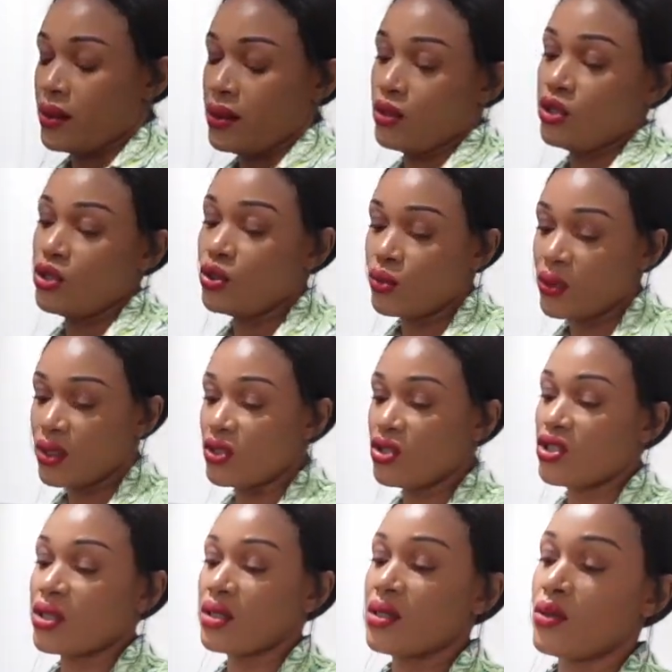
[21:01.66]
And this one is
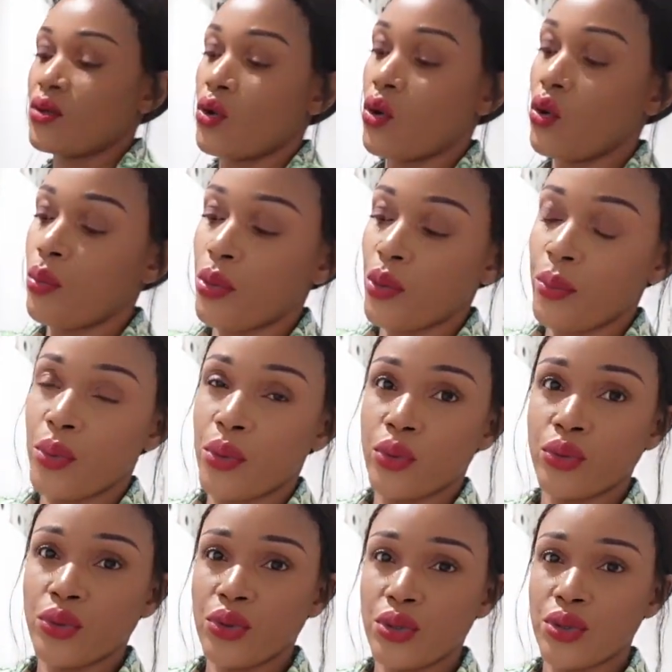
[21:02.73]
just all
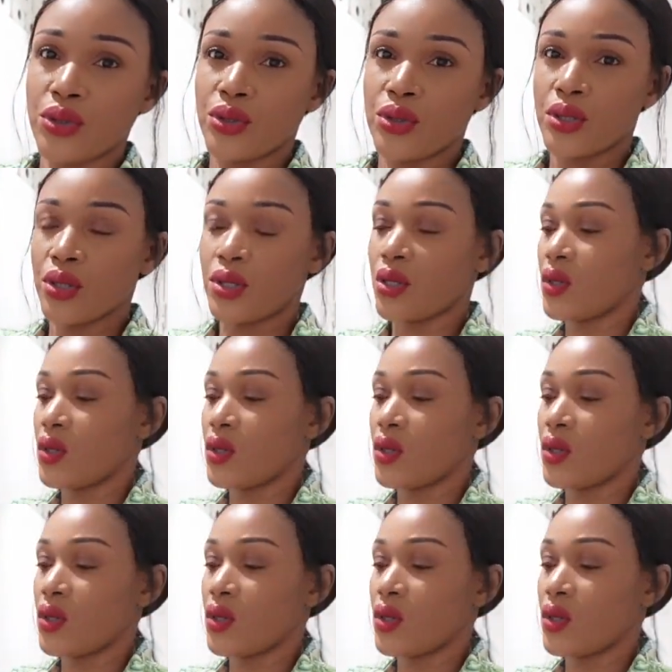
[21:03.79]
purpose.